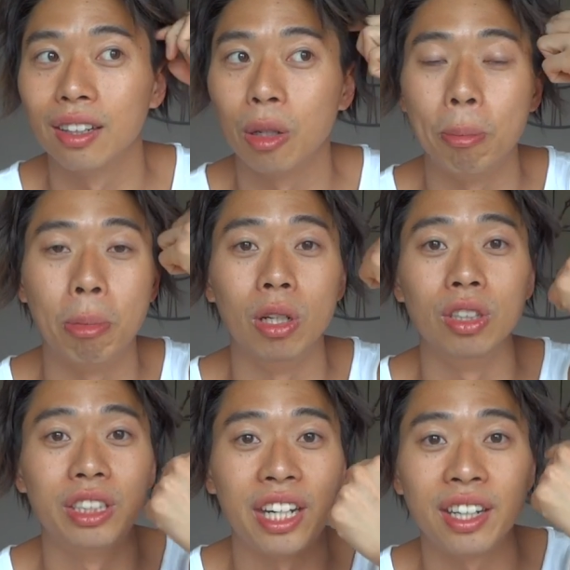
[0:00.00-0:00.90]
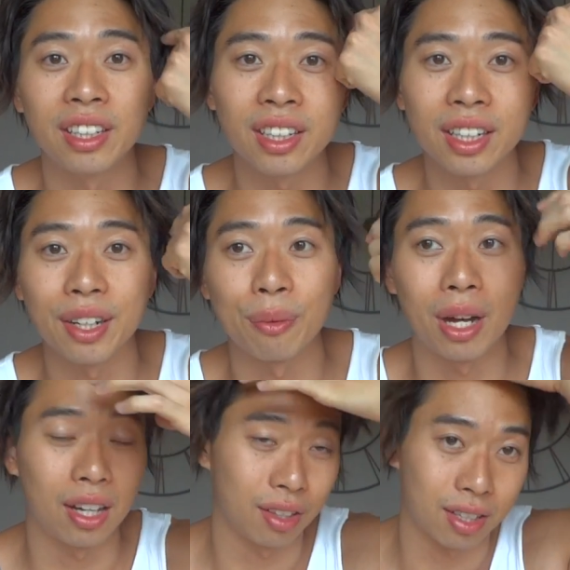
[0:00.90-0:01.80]
little bulge here
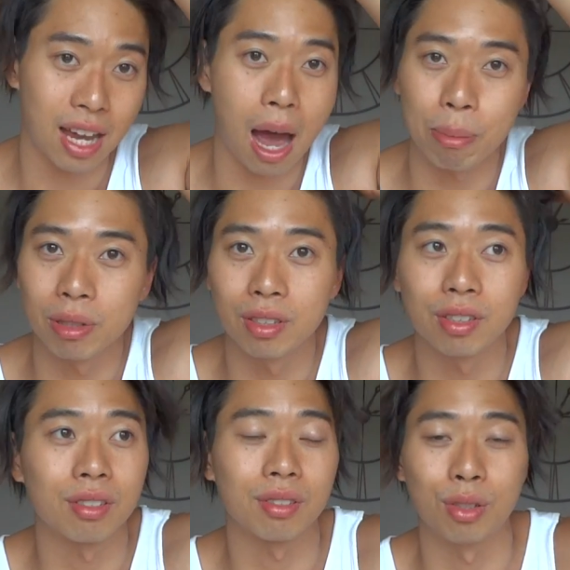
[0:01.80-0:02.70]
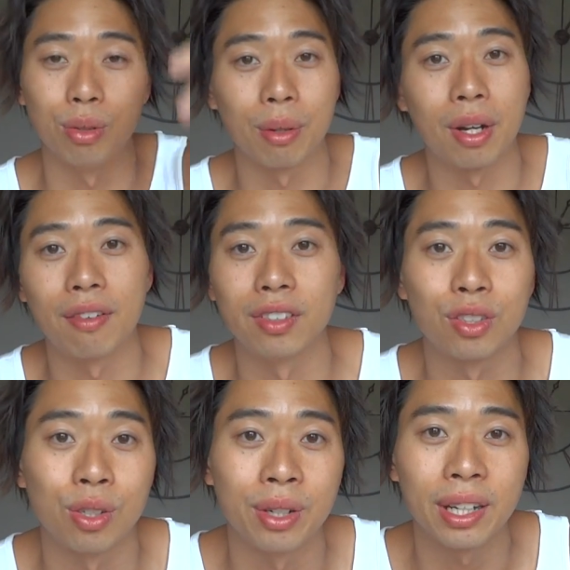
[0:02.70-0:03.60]
while the top is doing whatever
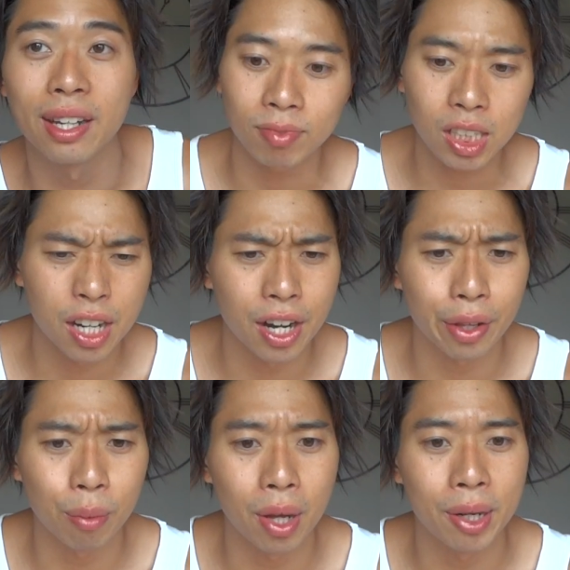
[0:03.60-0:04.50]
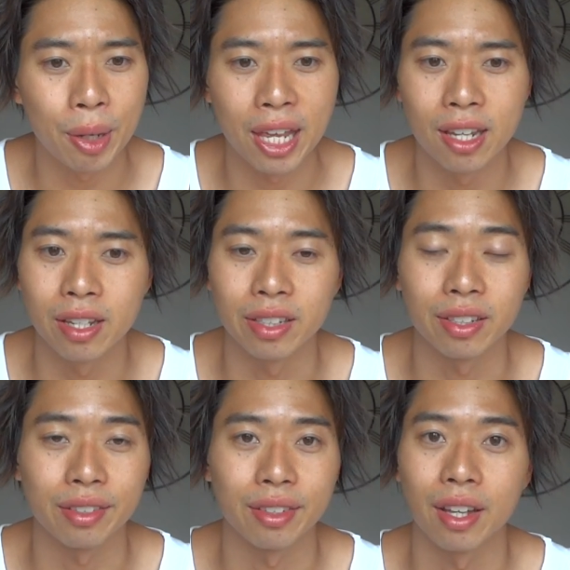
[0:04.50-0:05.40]
it's doing. Another one
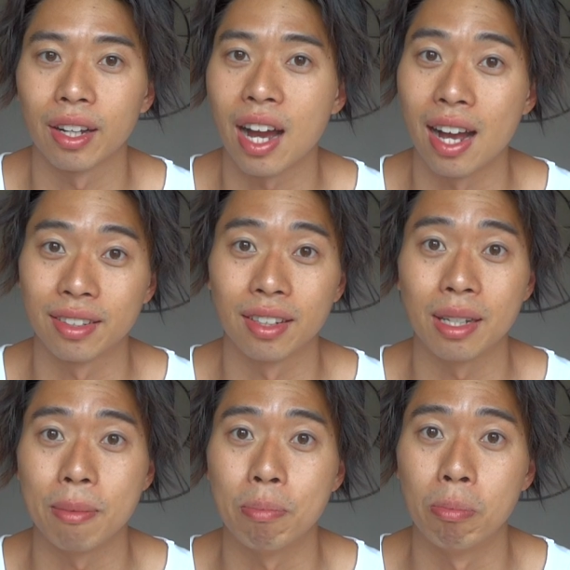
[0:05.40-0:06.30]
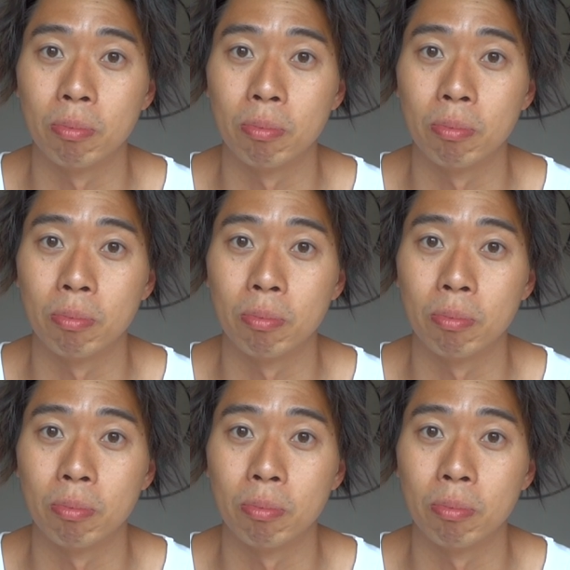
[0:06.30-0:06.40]
is constantly